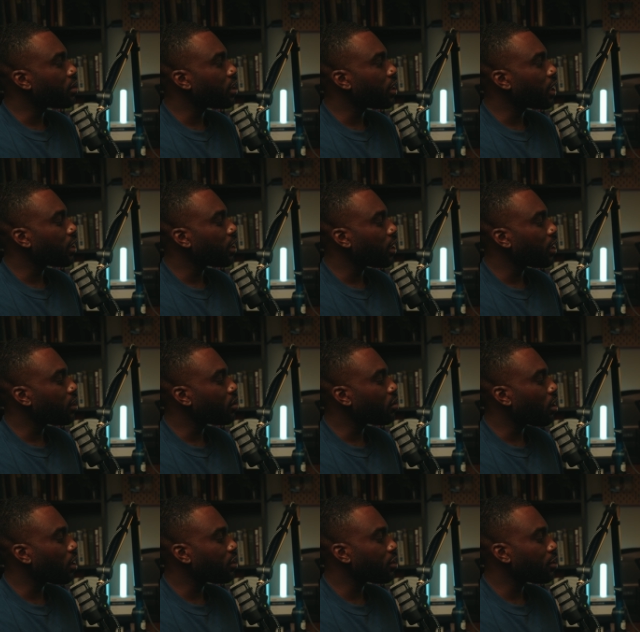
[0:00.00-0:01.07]
selected,
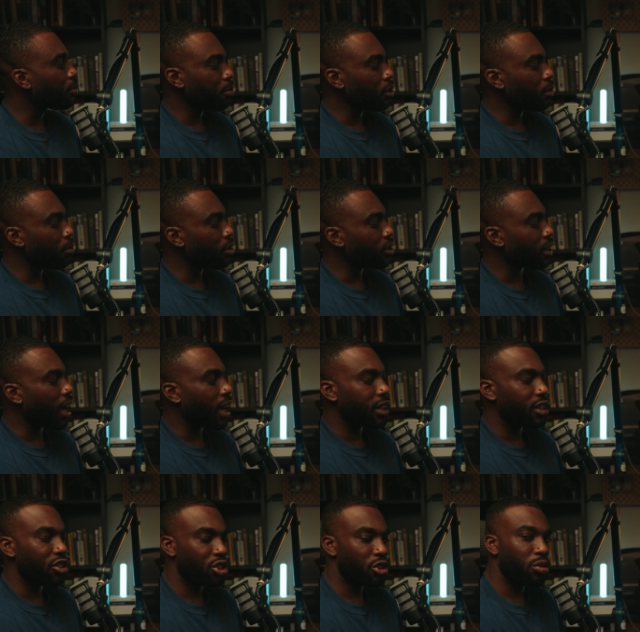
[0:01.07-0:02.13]
so I just pretty much
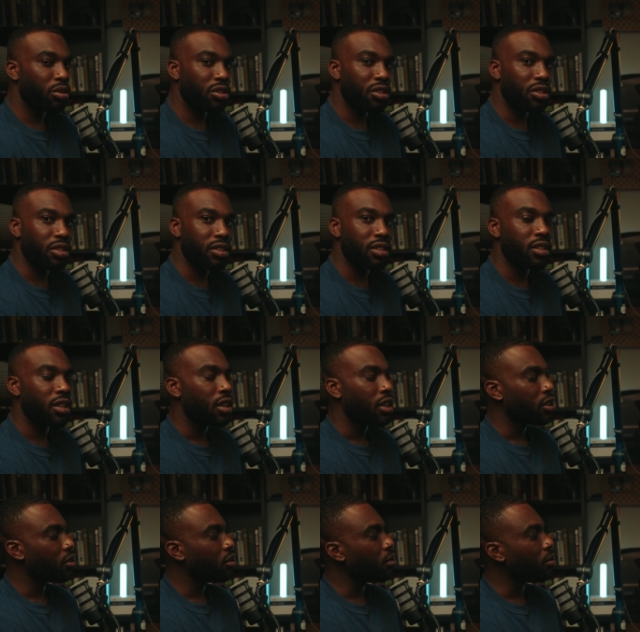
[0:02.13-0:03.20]
add the shortcuts
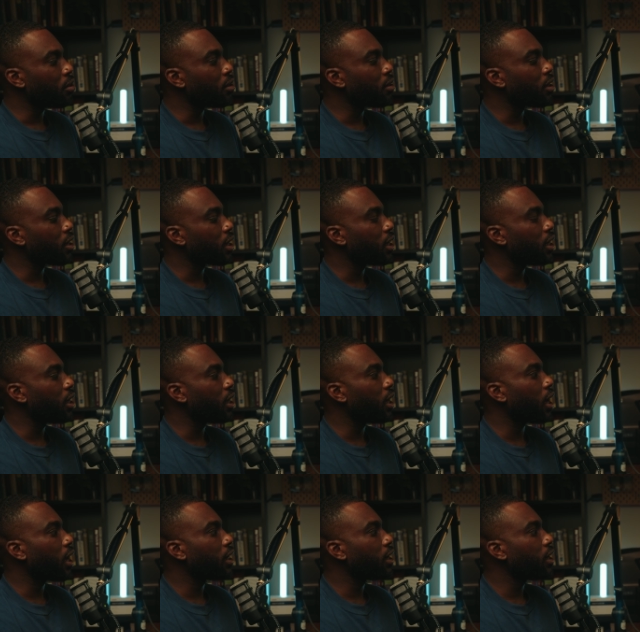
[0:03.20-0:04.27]
to the
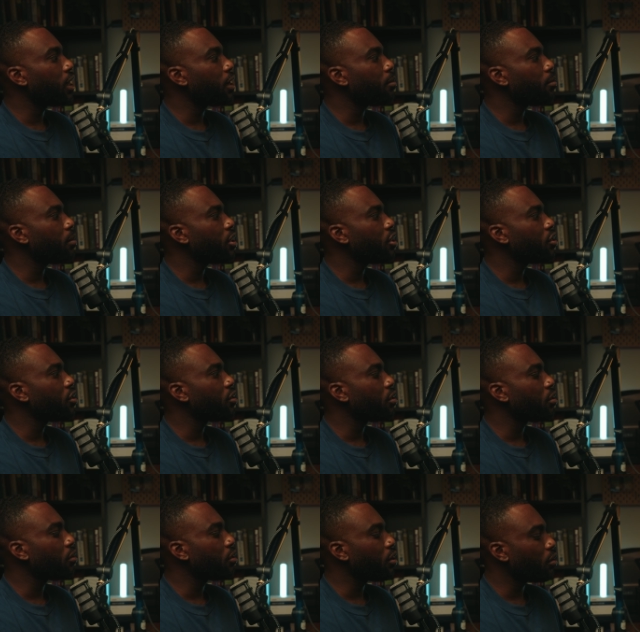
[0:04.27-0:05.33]
key, and let me
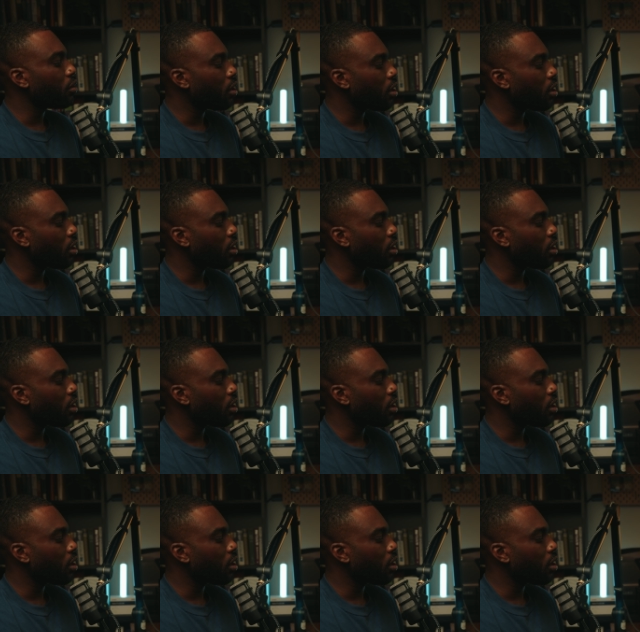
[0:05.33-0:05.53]
show you